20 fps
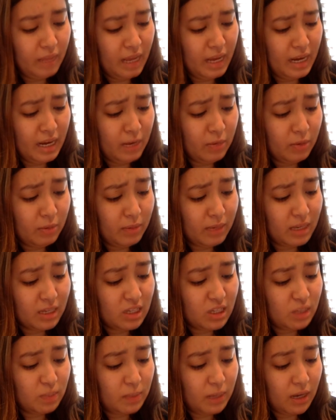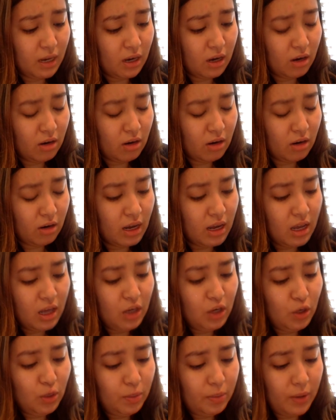and he would make a spear and
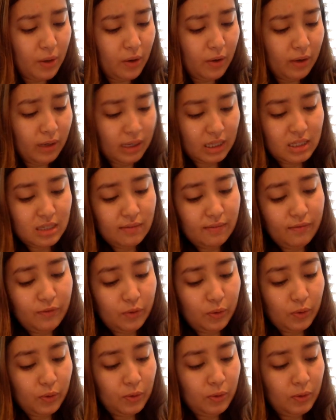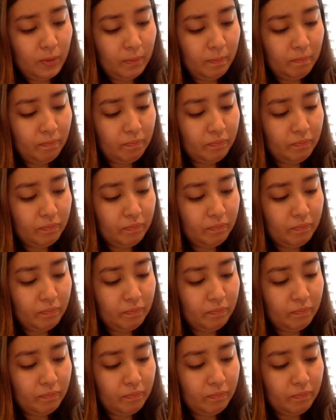new bow and get some food.